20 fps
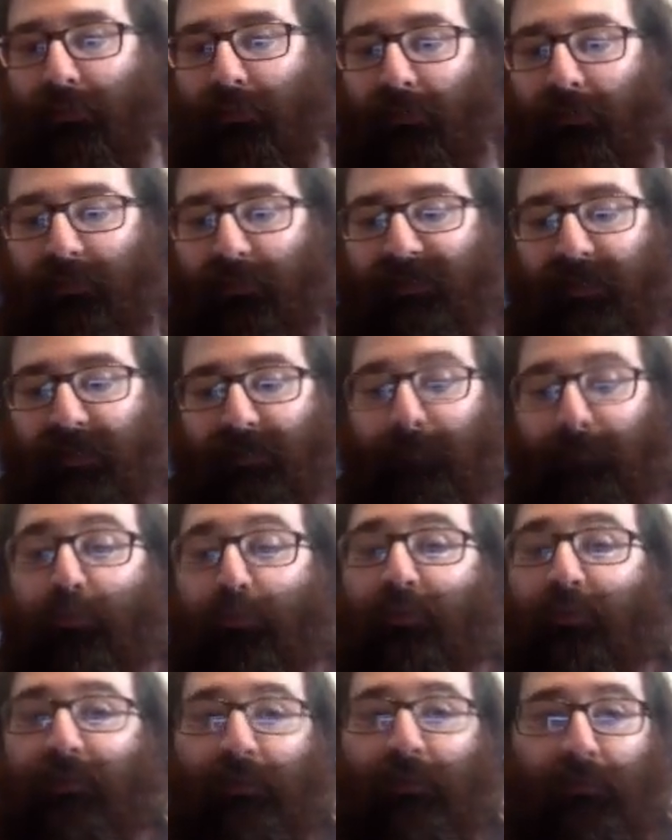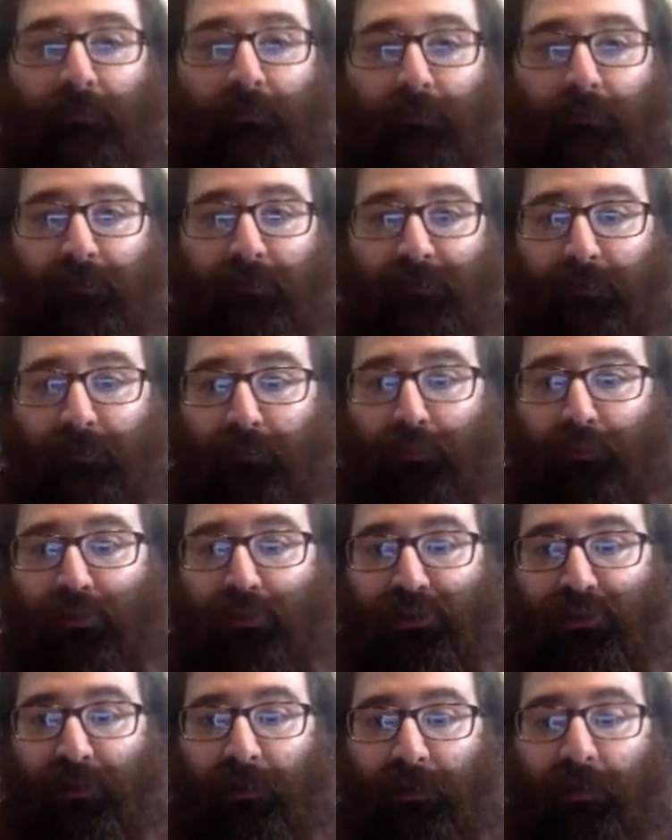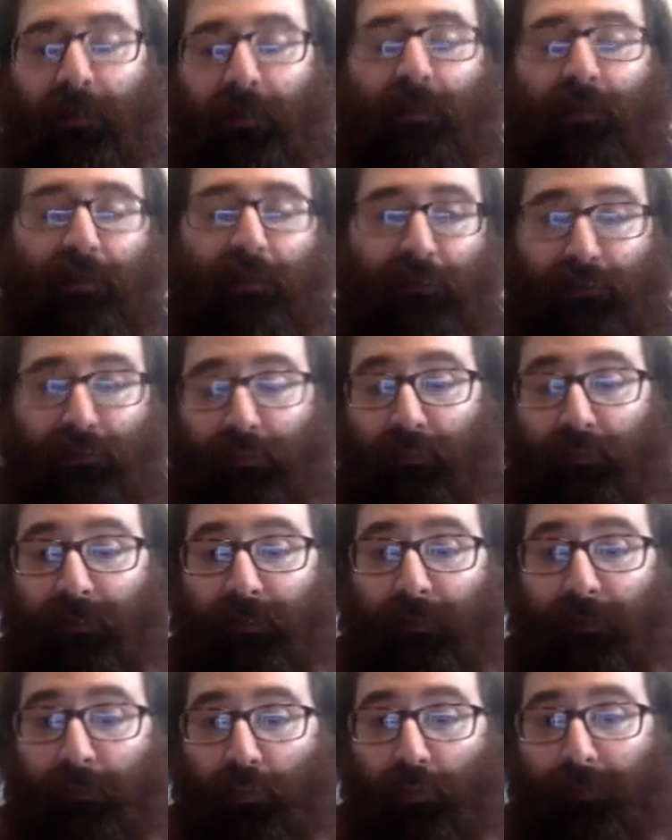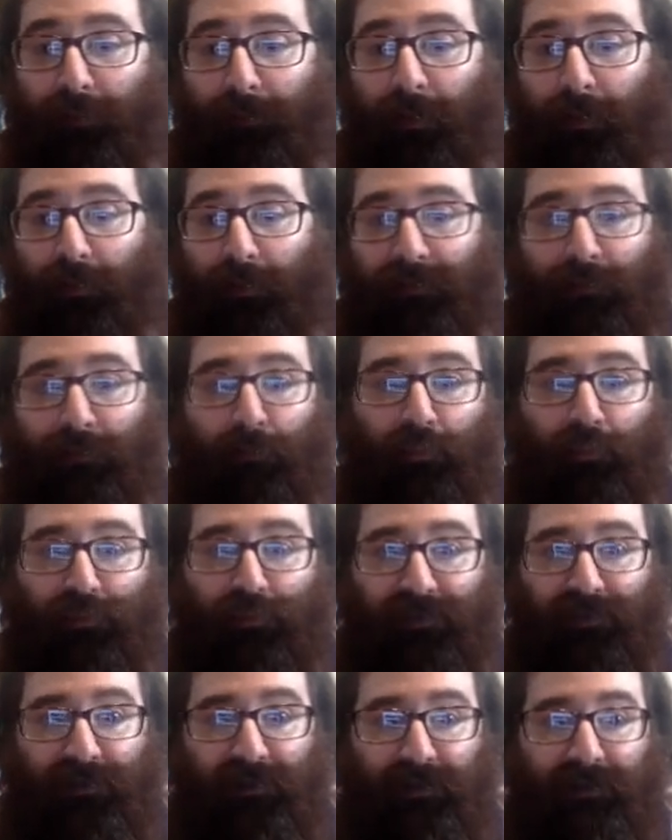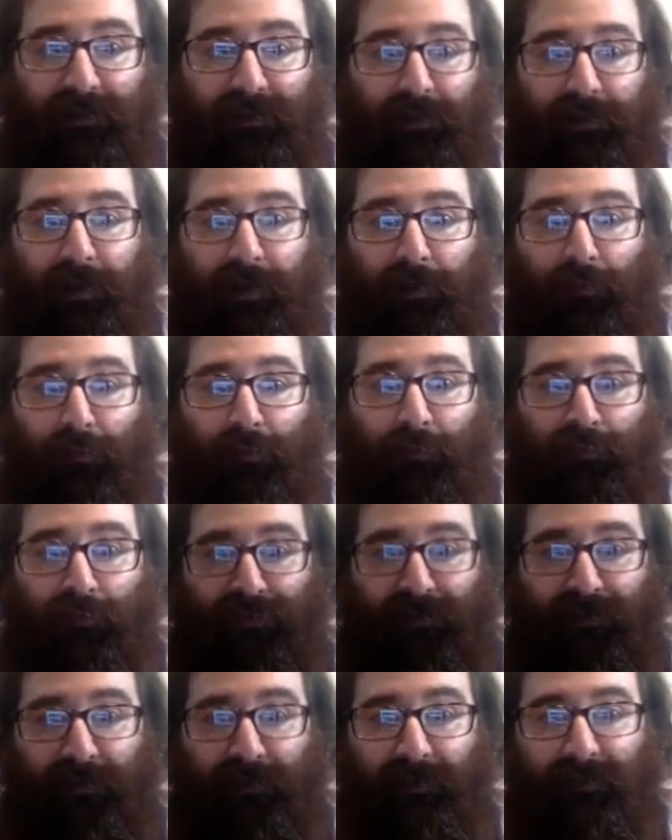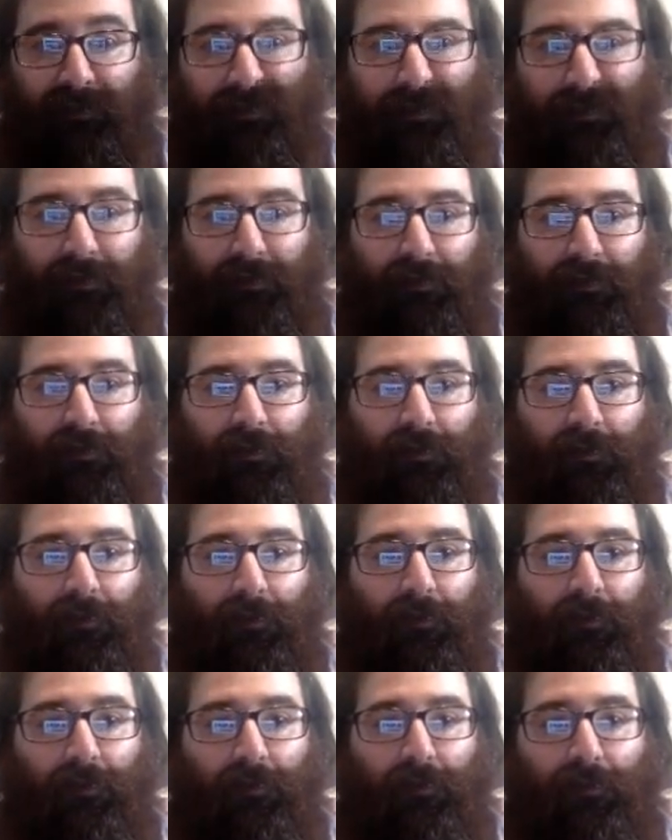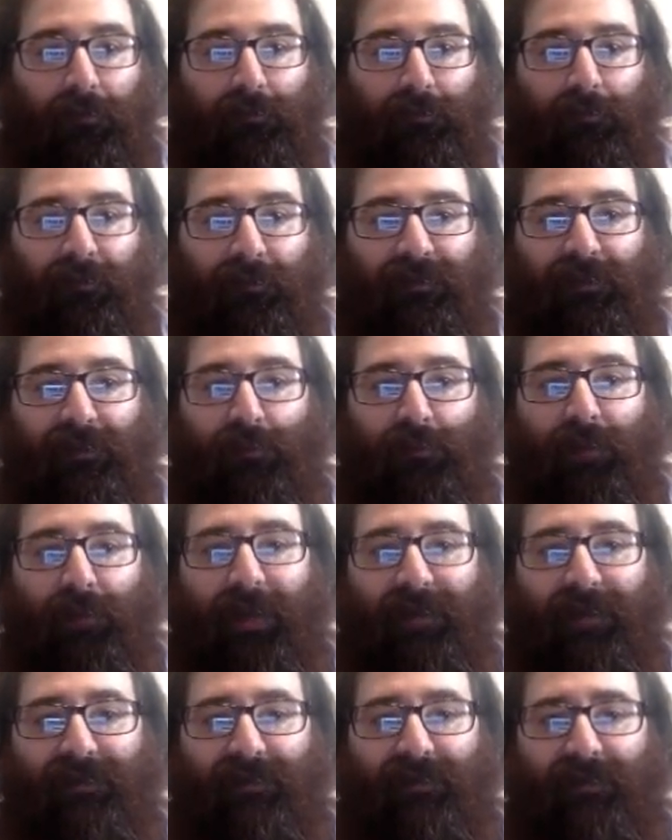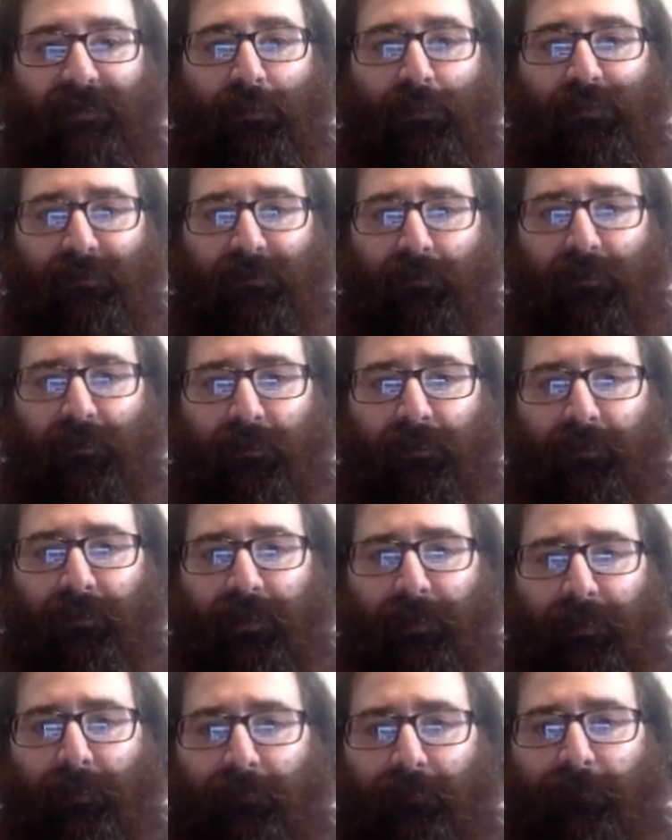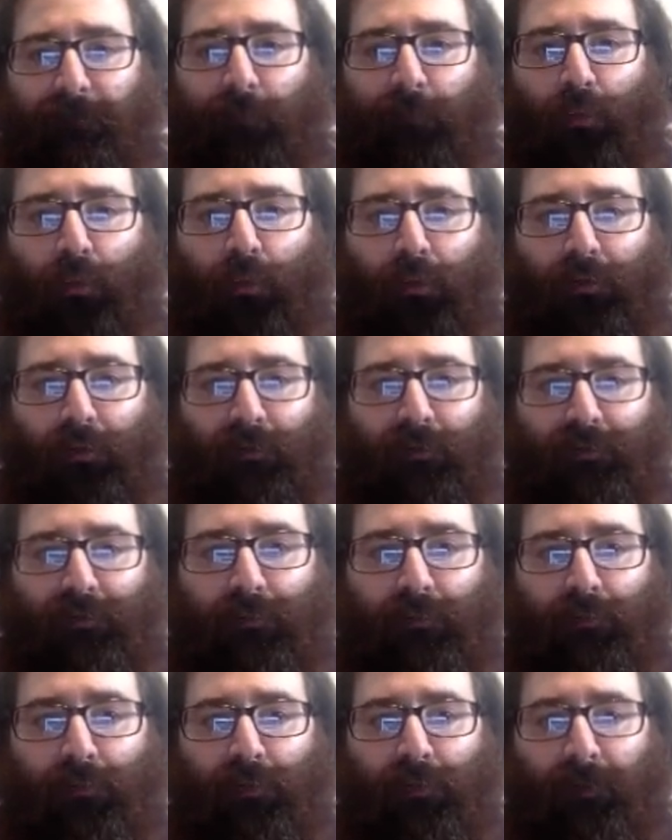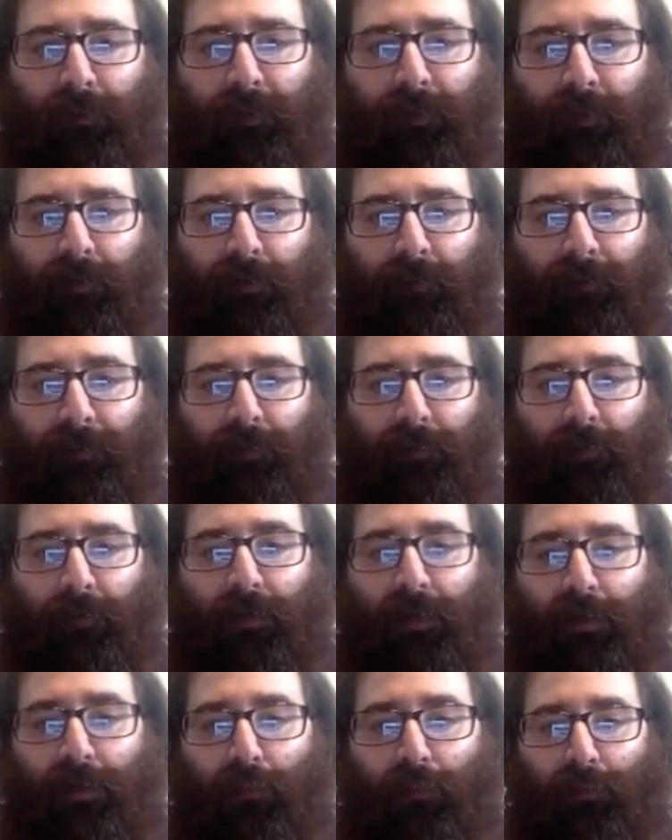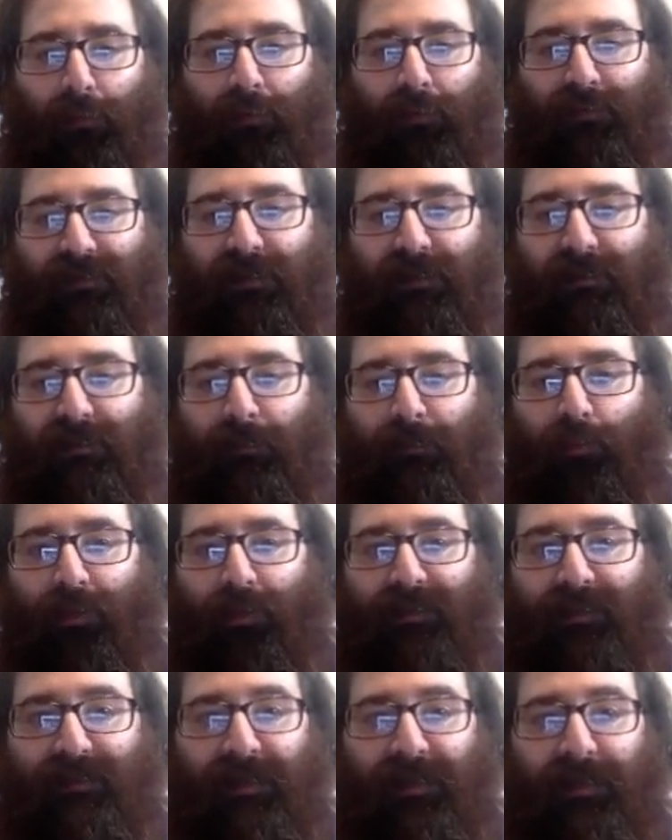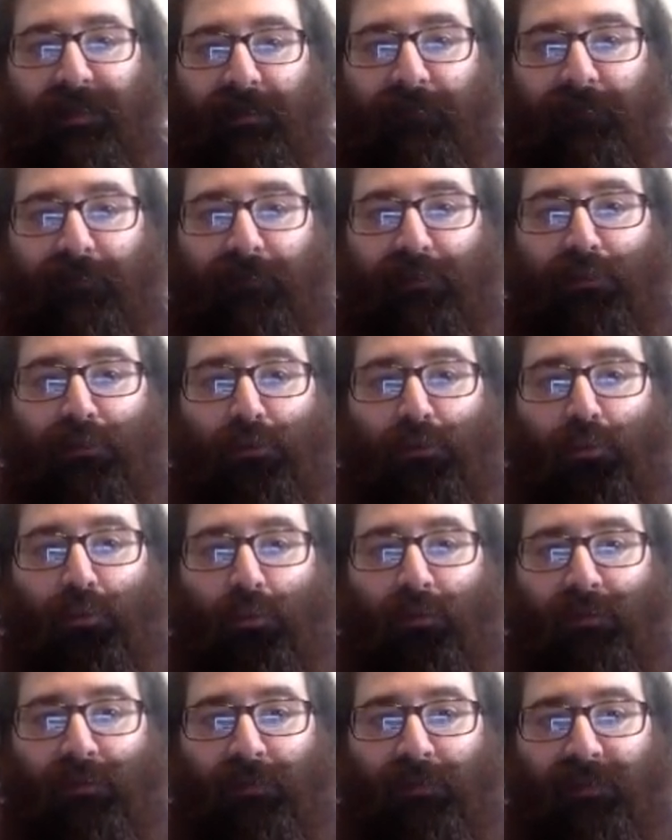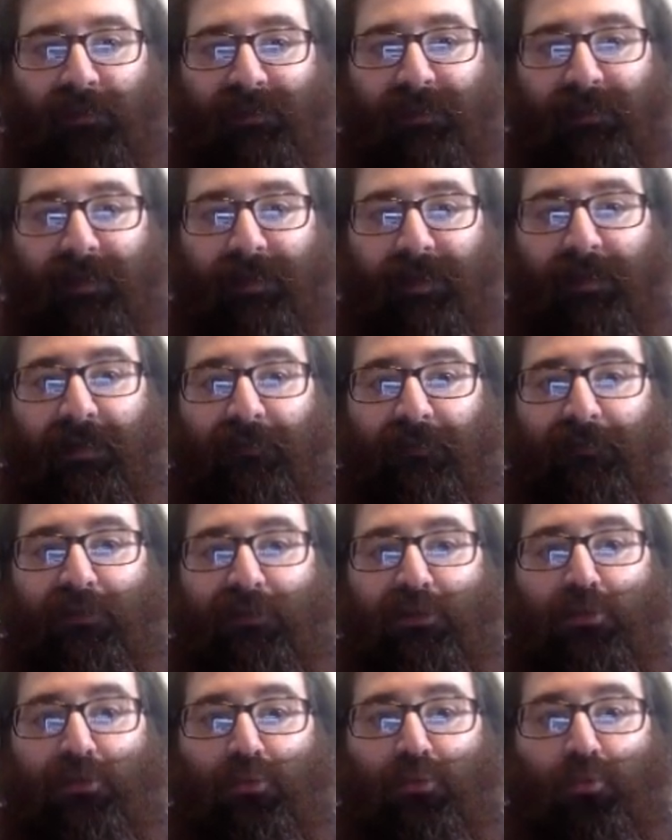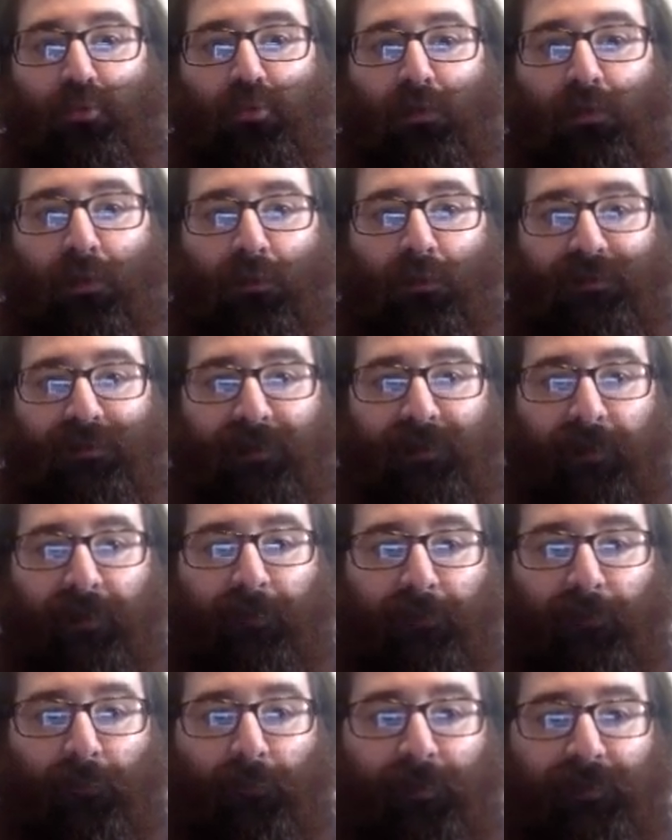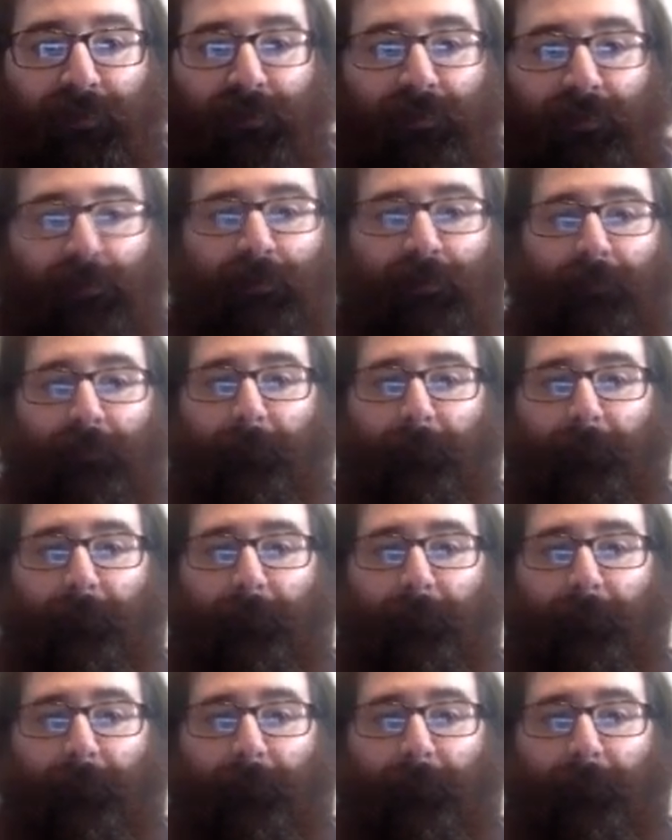looks as a particular solution, including both parts, homogeneous and non-homogeneous. So this is what x at t was looking like before, just returning back up here. We know c sub 1 is negative 2, so that's a negative 2 cosine 3t.